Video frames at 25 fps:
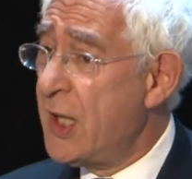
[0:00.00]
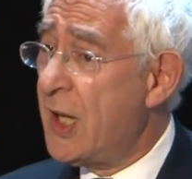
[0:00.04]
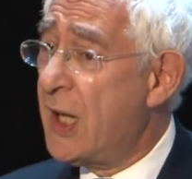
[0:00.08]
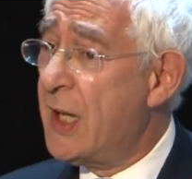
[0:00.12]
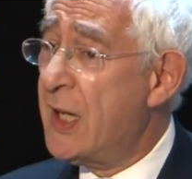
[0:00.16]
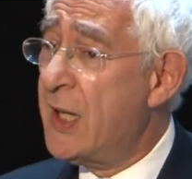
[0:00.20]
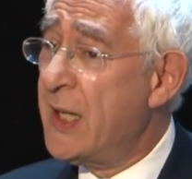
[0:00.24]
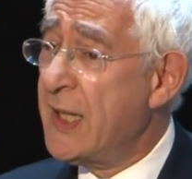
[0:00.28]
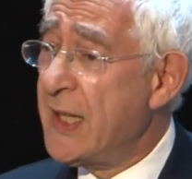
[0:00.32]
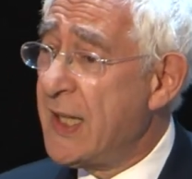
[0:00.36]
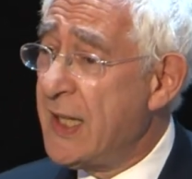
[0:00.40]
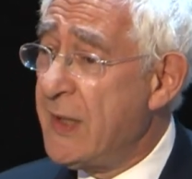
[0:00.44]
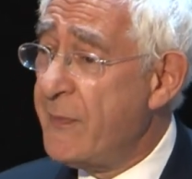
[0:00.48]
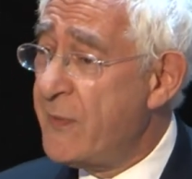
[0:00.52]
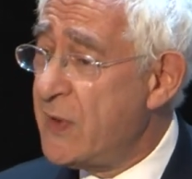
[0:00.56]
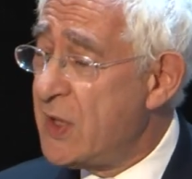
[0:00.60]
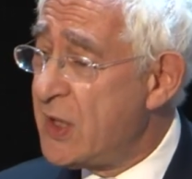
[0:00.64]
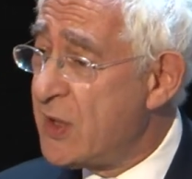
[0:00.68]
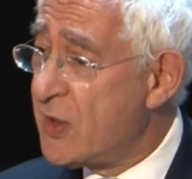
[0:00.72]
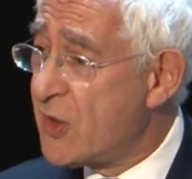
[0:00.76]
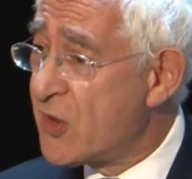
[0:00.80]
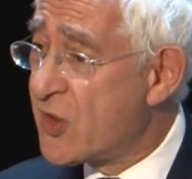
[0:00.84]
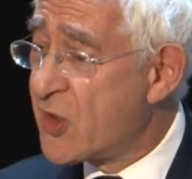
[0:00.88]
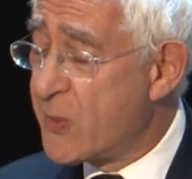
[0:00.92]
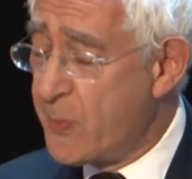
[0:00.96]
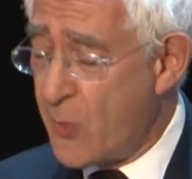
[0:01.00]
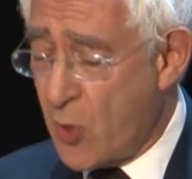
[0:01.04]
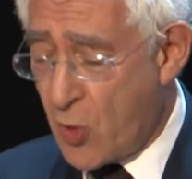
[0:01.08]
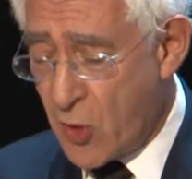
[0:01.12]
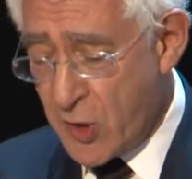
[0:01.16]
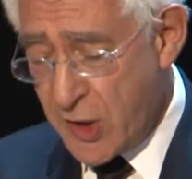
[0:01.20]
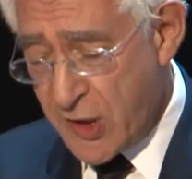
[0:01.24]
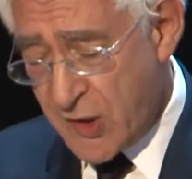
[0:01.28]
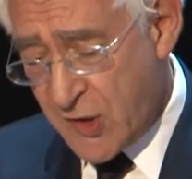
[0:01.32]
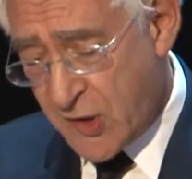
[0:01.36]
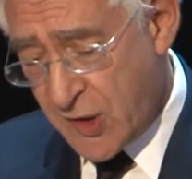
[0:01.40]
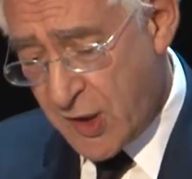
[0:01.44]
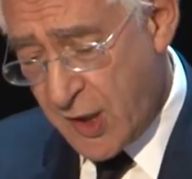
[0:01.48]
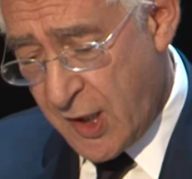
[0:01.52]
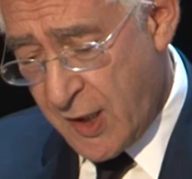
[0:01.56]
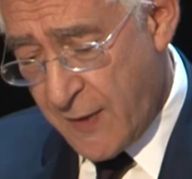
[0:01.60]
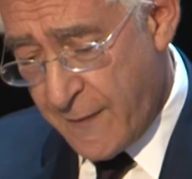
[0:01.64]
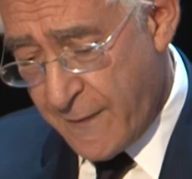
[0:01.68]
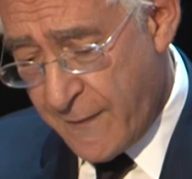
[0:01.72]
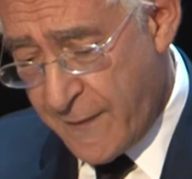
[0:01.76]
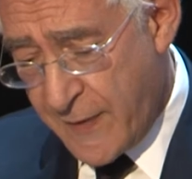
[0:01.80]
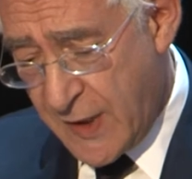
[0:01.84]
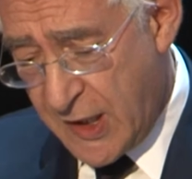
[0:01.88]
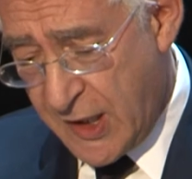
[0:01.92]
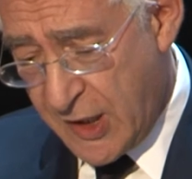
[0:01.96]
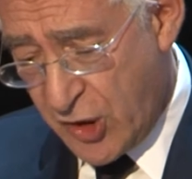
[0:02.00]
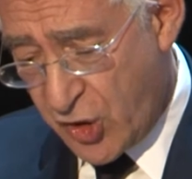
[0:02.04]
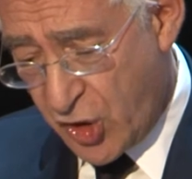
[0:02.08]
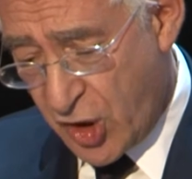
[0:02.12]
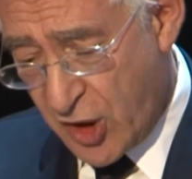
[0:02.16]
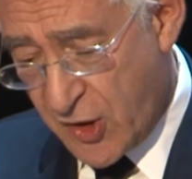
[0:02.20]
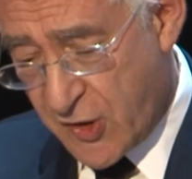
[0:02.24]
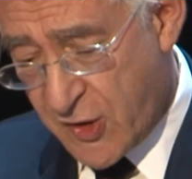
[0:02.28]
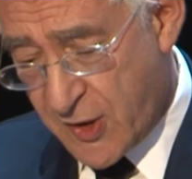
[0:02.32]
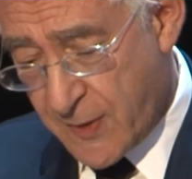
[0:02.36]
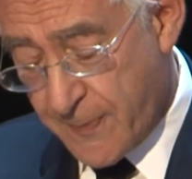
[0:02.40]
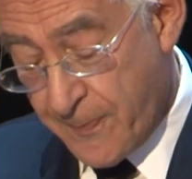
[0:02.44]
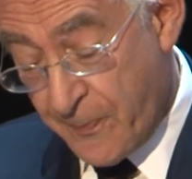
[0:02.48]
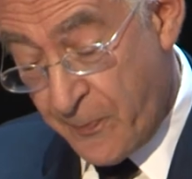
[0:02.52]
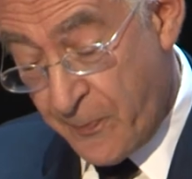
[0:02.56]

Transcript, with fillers: uh, even in the smallest villages.